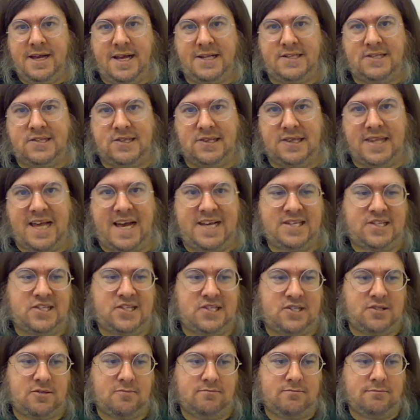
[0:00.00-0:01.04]
it's
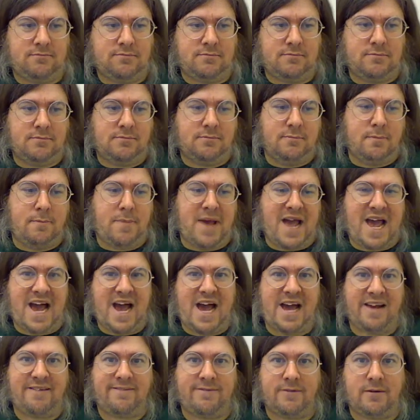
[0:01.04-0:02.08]
less
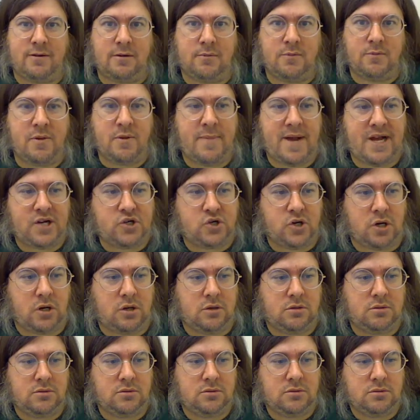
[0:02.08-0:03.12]
bad for the
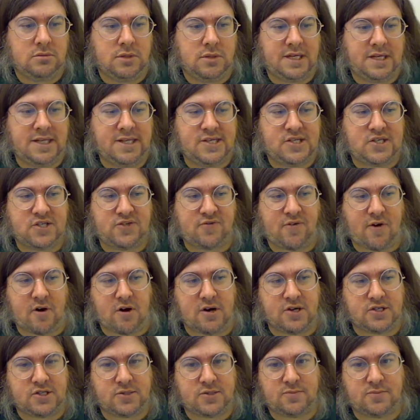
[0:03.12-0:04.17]
metro, at least as
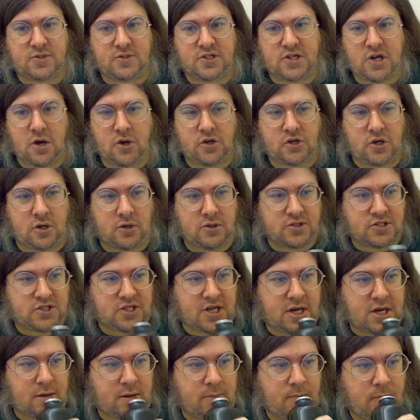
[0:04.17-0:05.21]
far as snow totals.
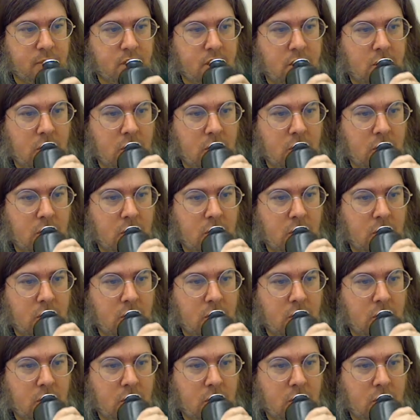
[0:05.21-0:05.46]
So,